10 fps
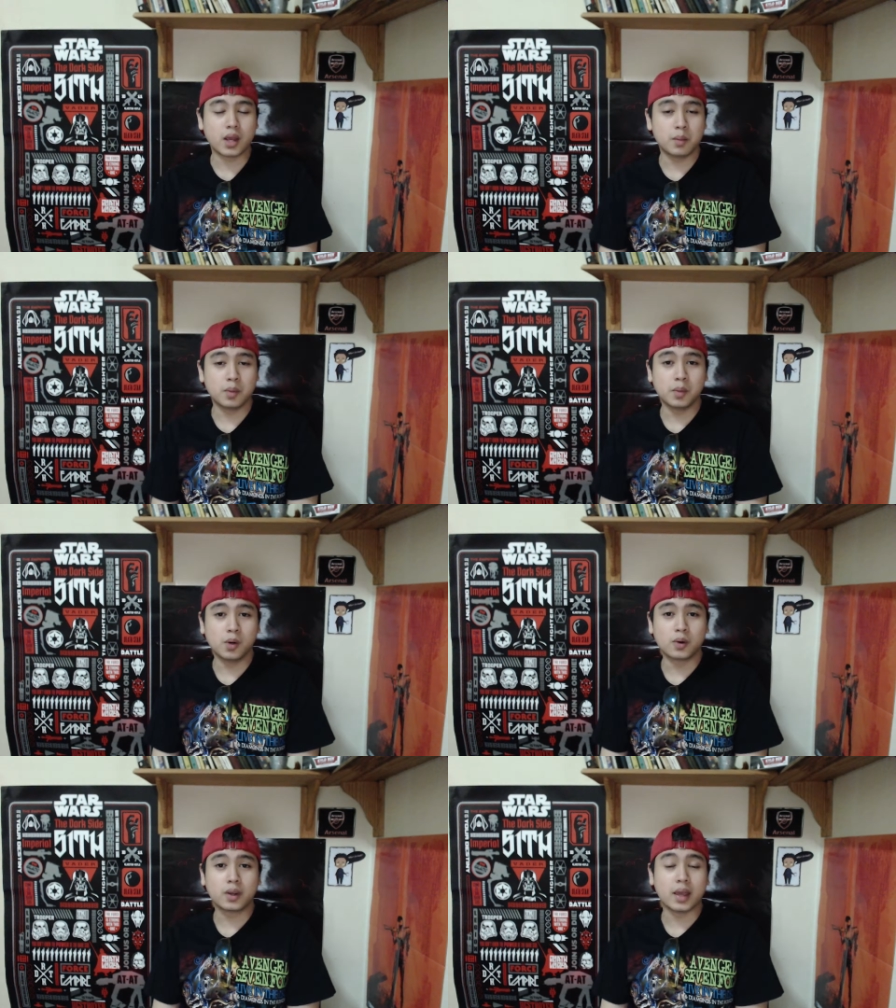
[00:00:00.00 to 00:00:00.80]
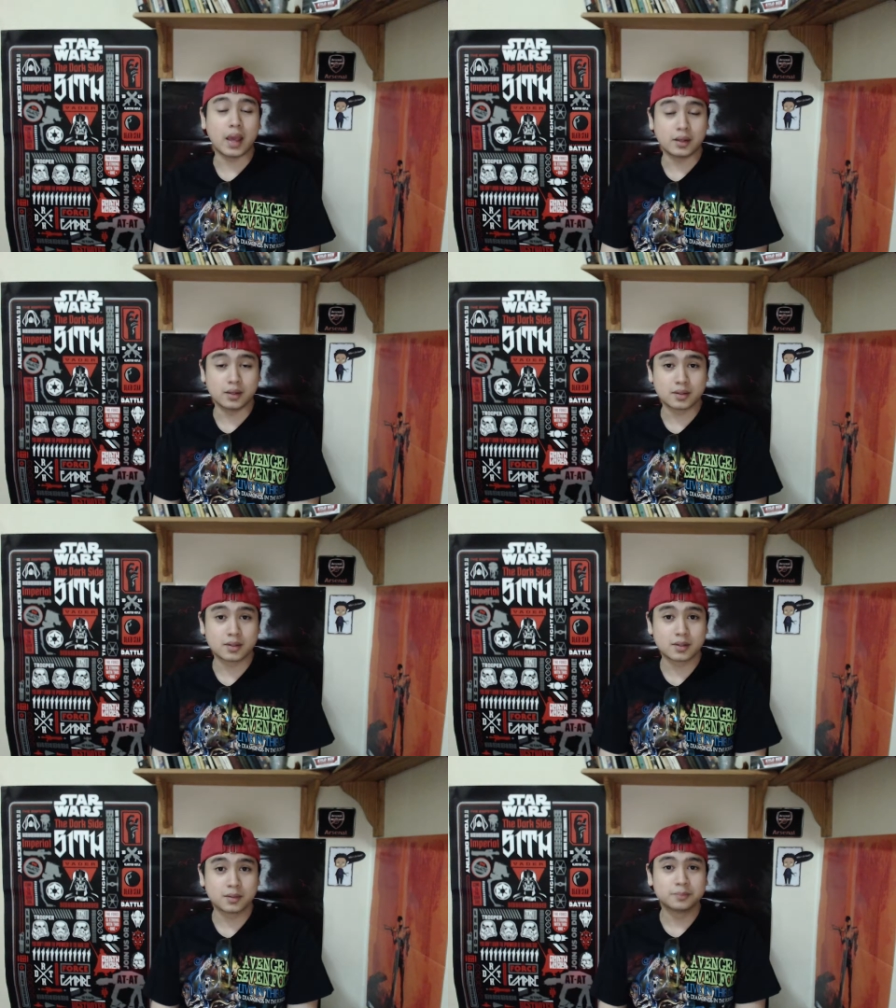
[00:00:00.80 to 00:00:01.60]
MMO
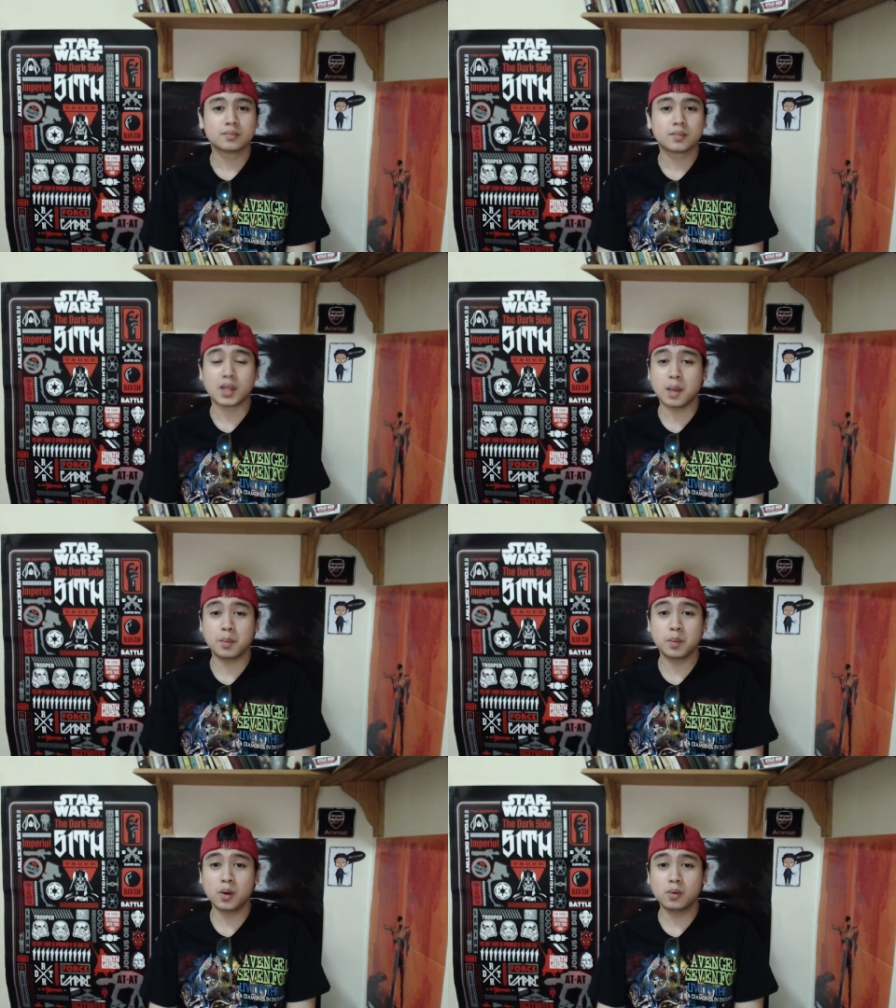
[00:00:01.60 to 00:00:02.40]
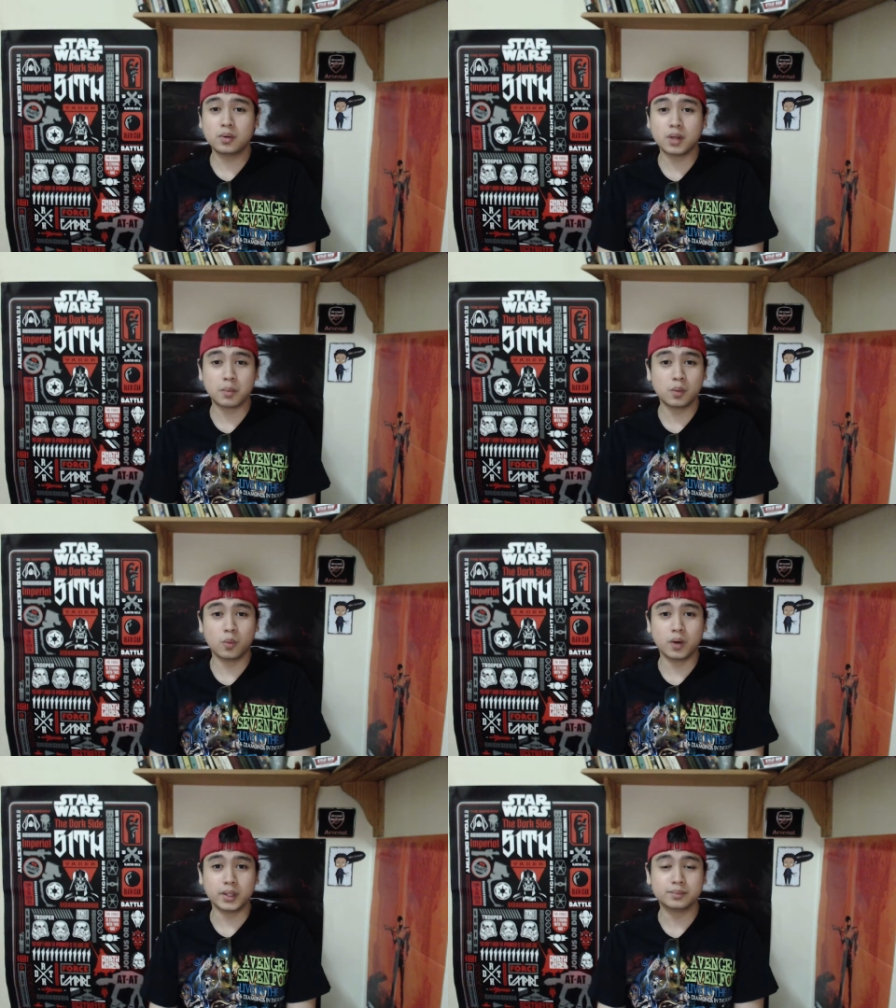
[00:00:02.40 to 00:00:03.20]
candidates. MMO number one,